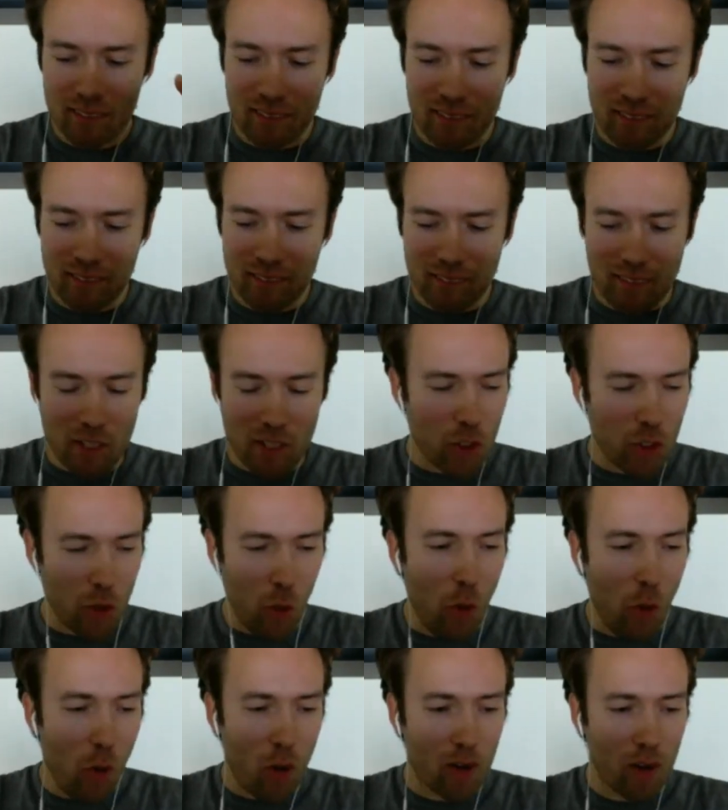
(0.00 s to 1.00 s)
this
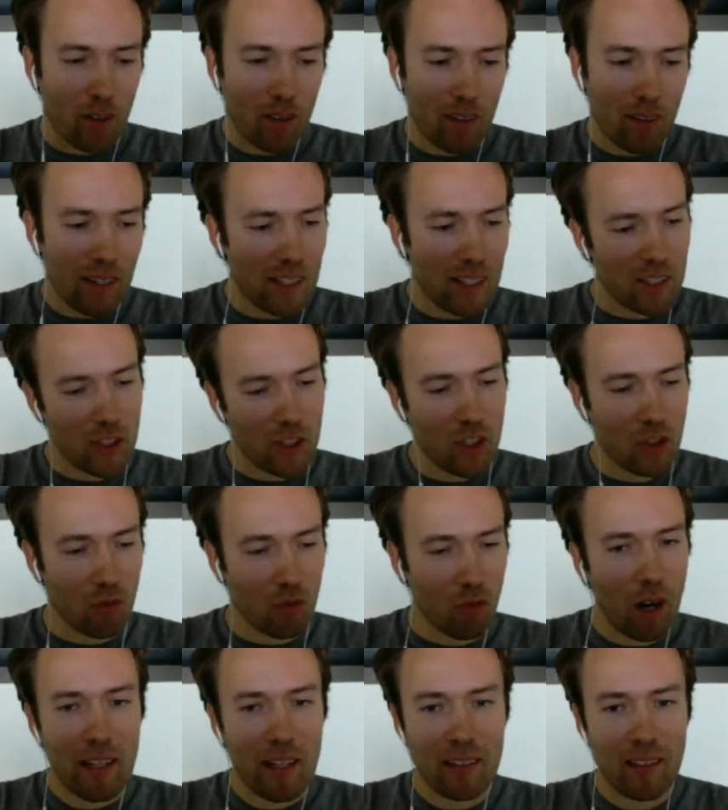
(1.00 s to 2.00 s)
door, and it's just
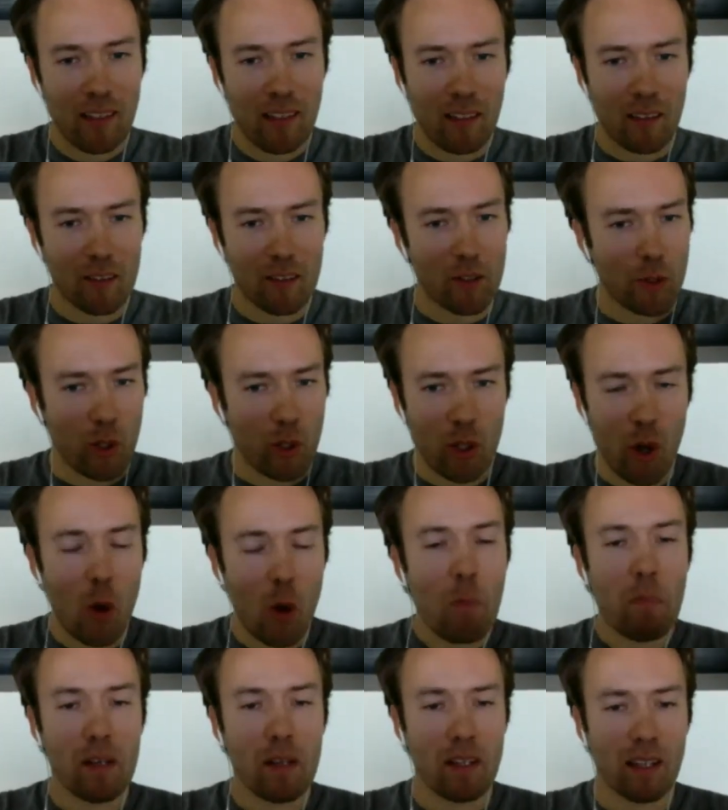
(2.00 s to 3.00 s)
right there, and you can
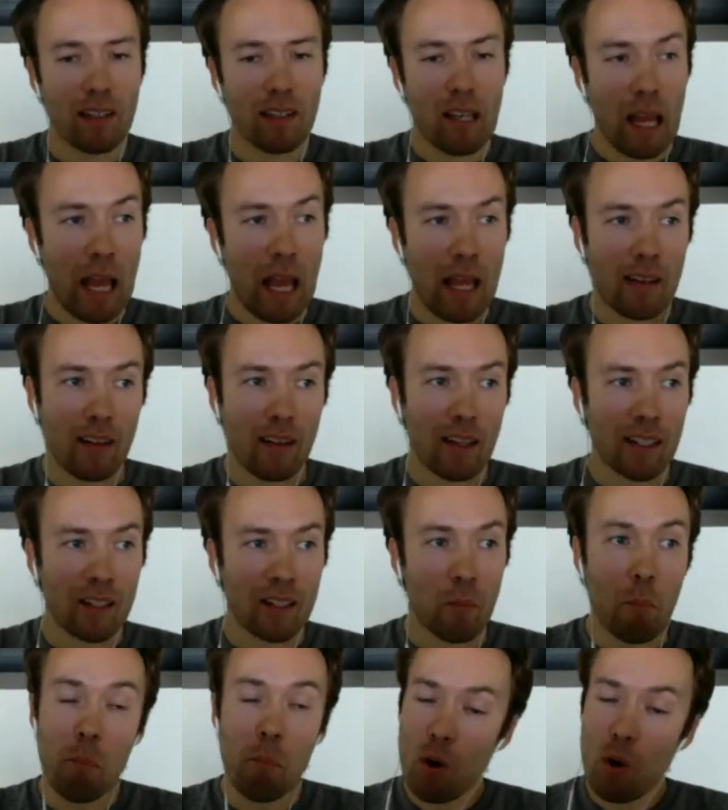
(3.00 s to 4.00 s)
open it, and like
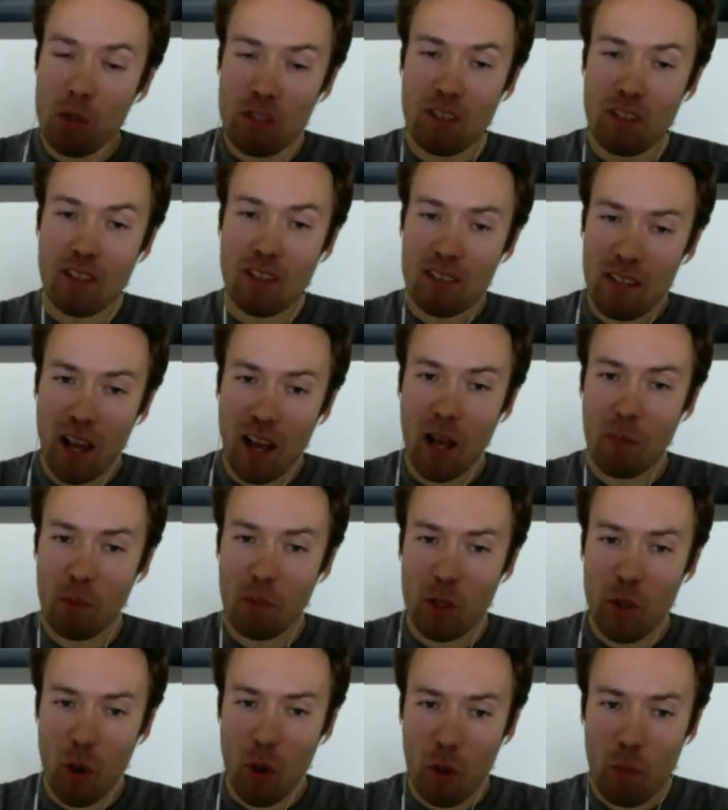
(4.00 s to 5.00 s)
most of the time when
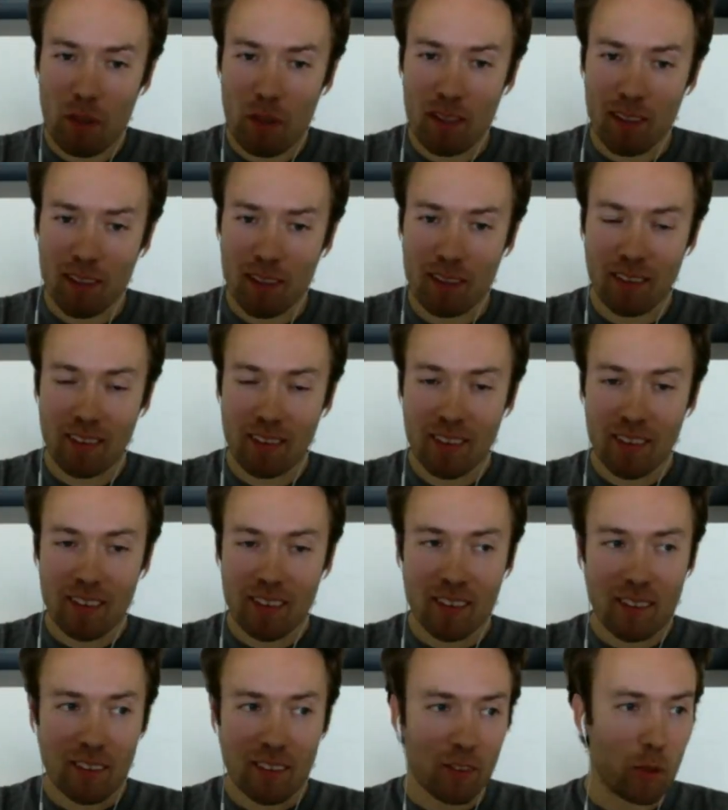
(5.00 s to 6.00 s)
you open it,
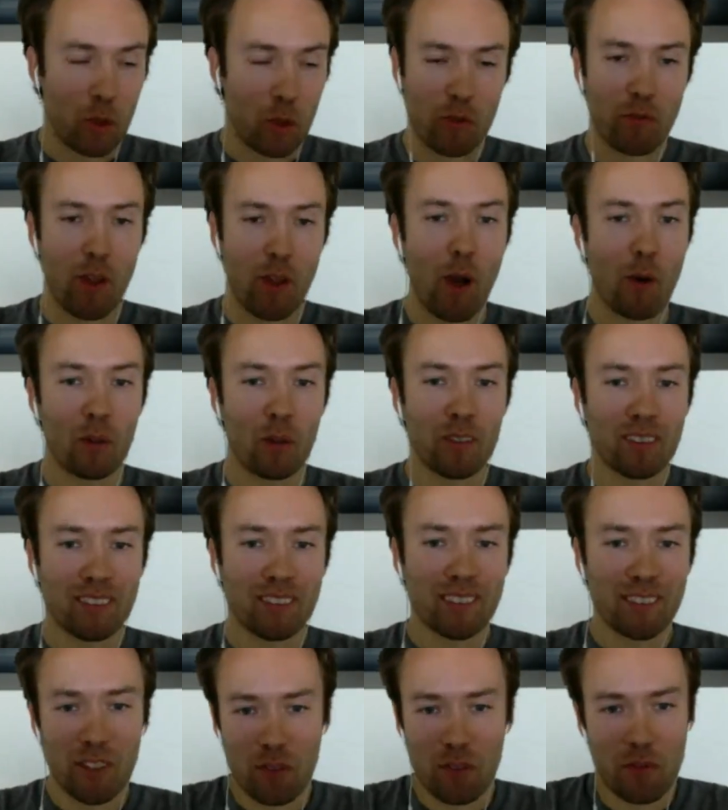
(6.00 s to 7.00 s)
there's flow.
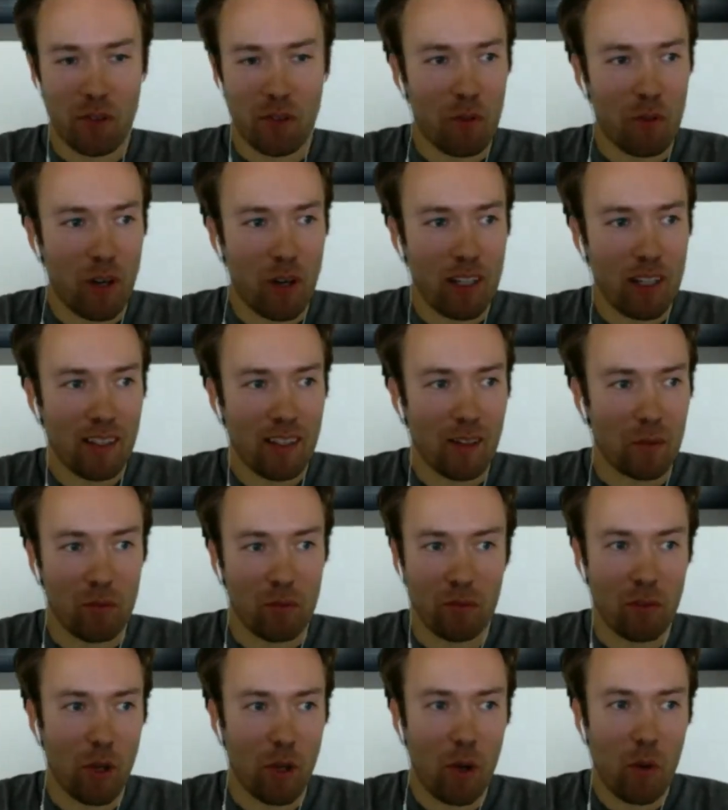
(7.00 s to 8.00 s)
There's flow right there.
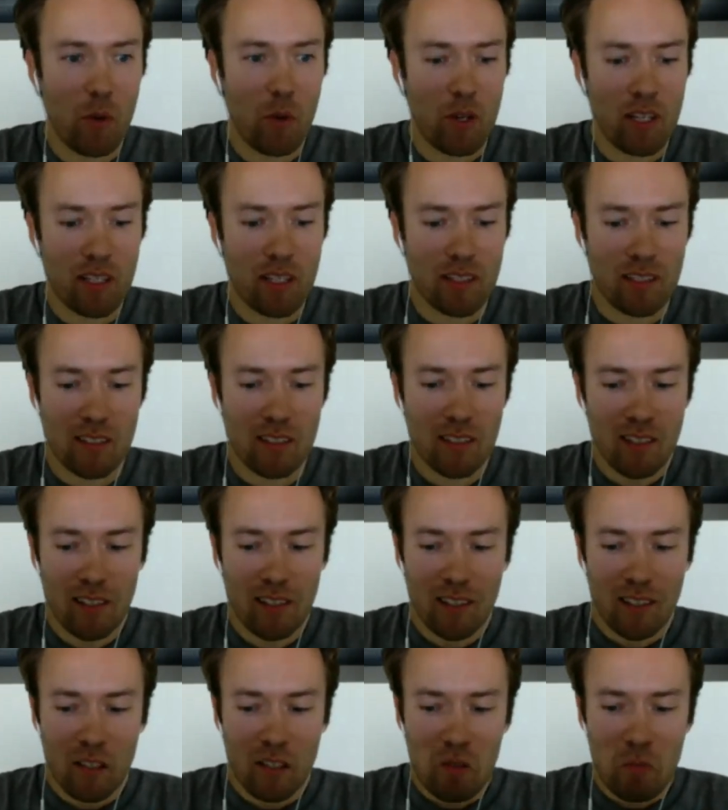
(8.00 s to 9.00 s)
Flow is
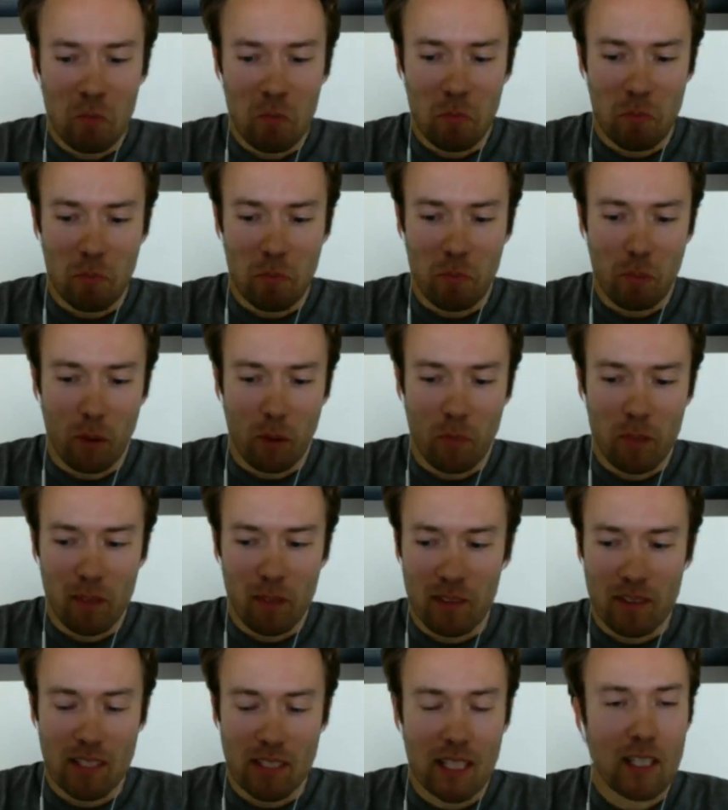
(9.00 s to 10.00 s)
probably the
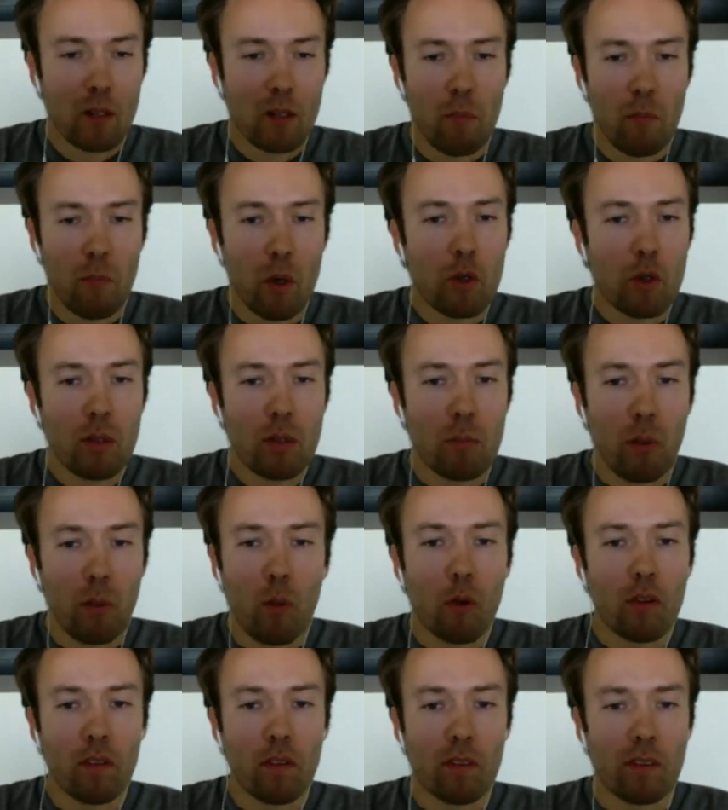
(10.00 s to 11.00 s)
single most
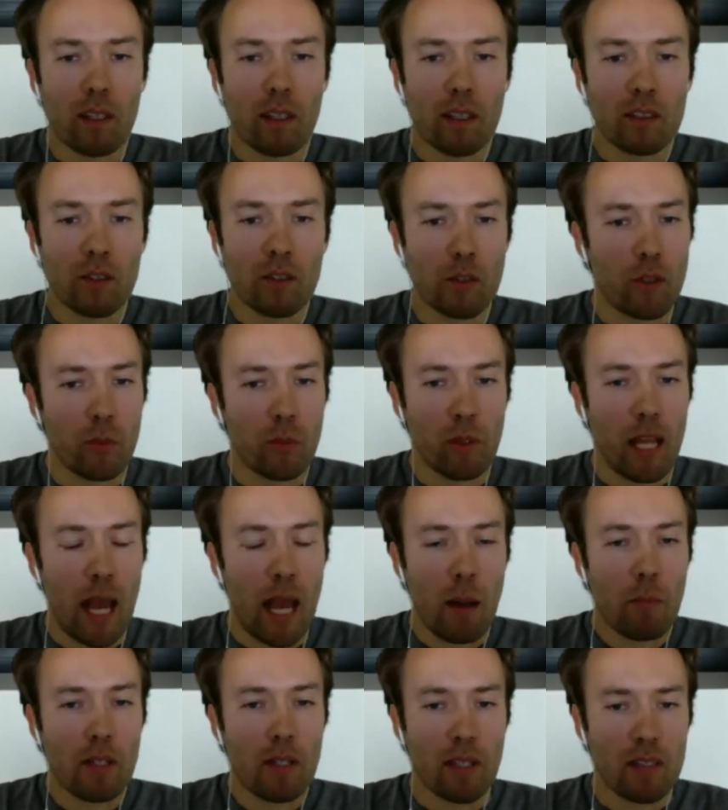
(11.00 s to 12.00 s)
important thing to human
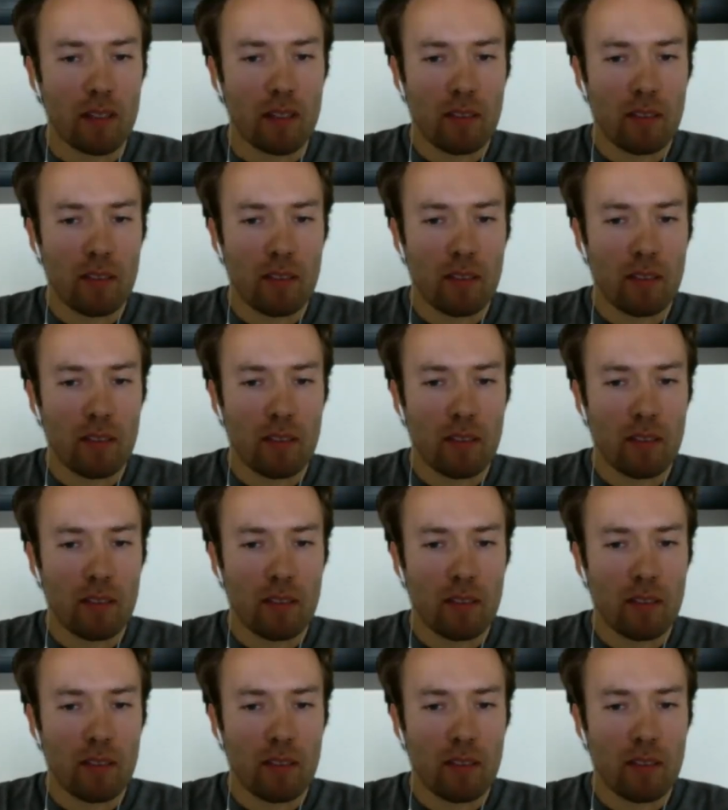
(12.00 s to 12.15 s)
happiness.